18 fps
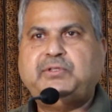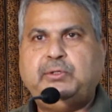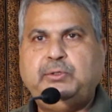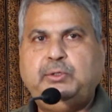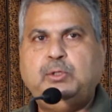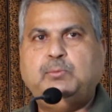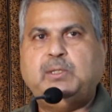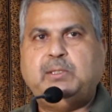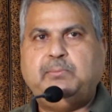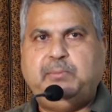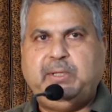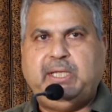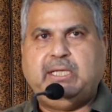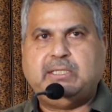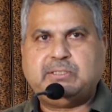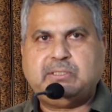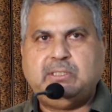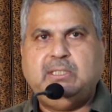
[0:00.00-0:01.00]
the human
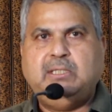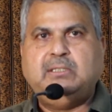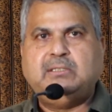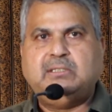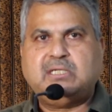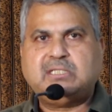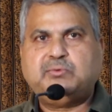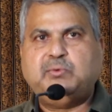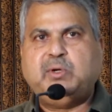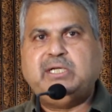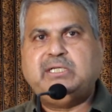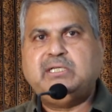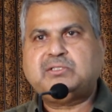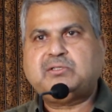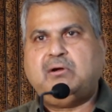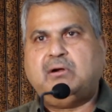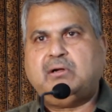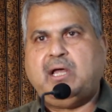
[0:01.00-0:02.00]
beings, that's why it
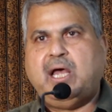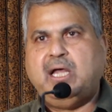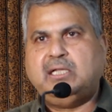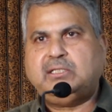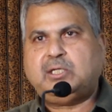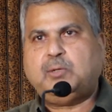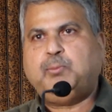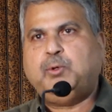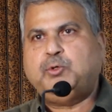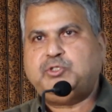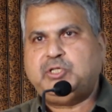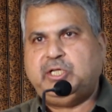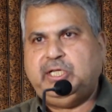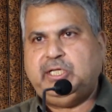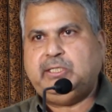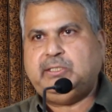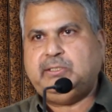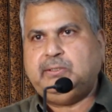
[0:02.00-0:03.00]
is called
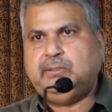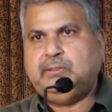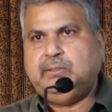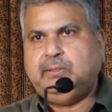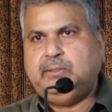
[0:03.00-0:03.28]
anthropogenic.